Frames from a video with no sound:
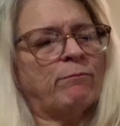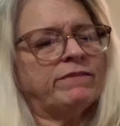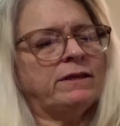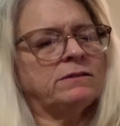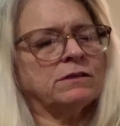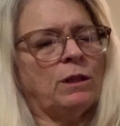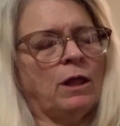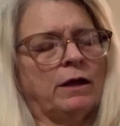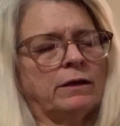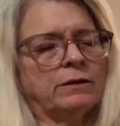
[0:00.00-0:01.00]
these
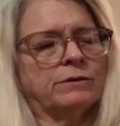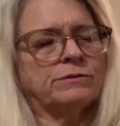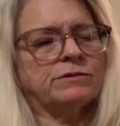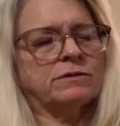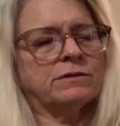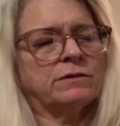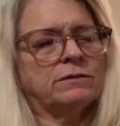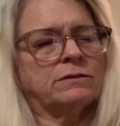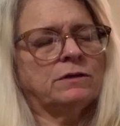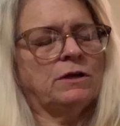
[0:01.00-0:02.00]
closed,
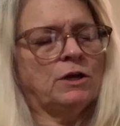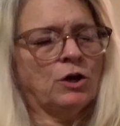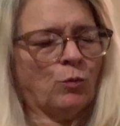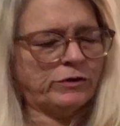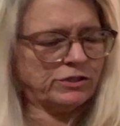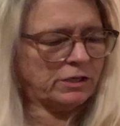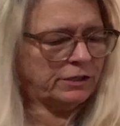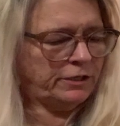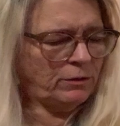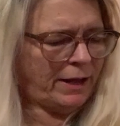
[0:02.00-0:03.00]
which is a
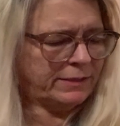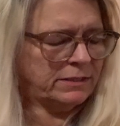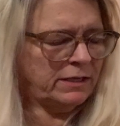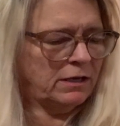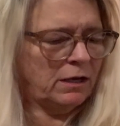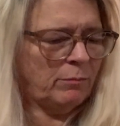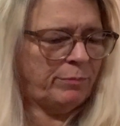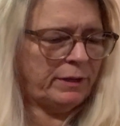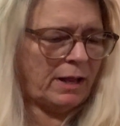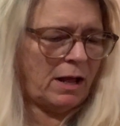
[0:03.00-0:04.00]
cute idea,
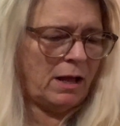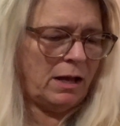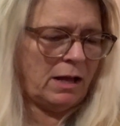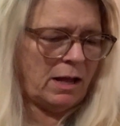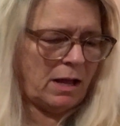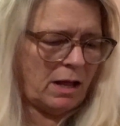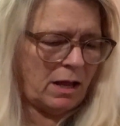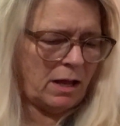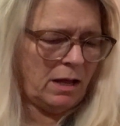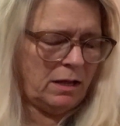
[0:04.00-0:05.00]
but
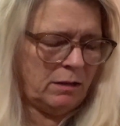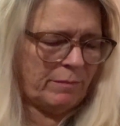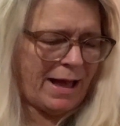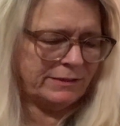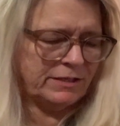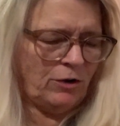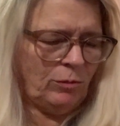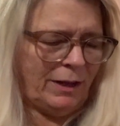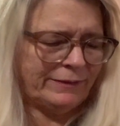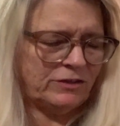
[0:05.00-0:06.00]
I don't
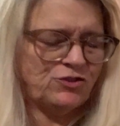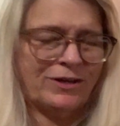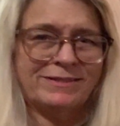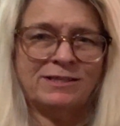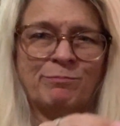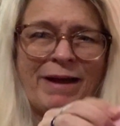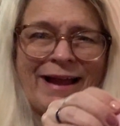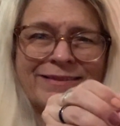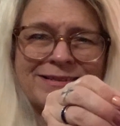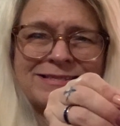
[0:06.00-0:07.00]
like that you can see the
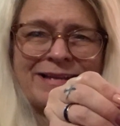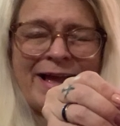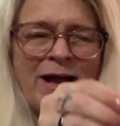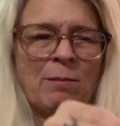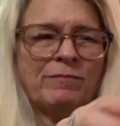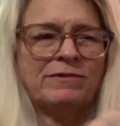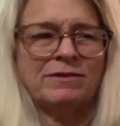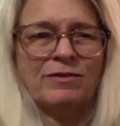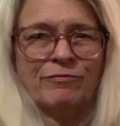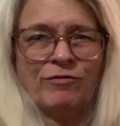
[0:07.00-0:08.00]
back of the snap. You see
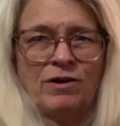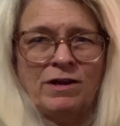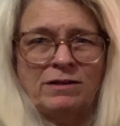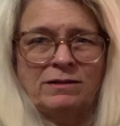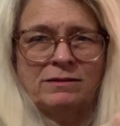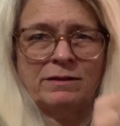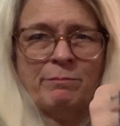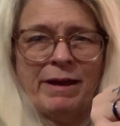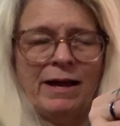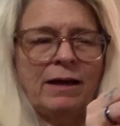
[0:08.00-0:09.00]
the front and then the
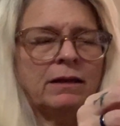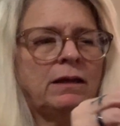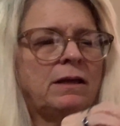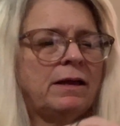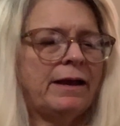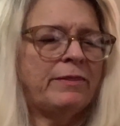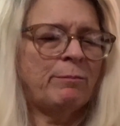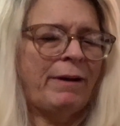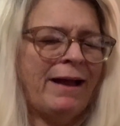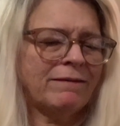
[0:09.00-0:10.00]
back. And the
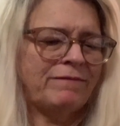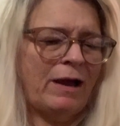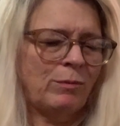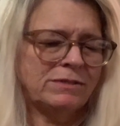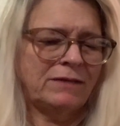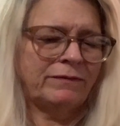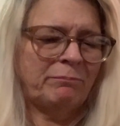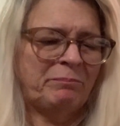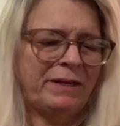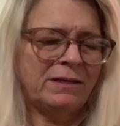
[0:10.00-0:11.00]
back of that one's even
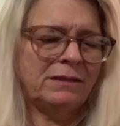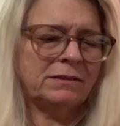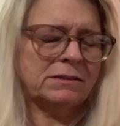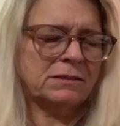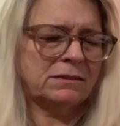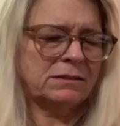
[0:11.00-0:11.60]
bent.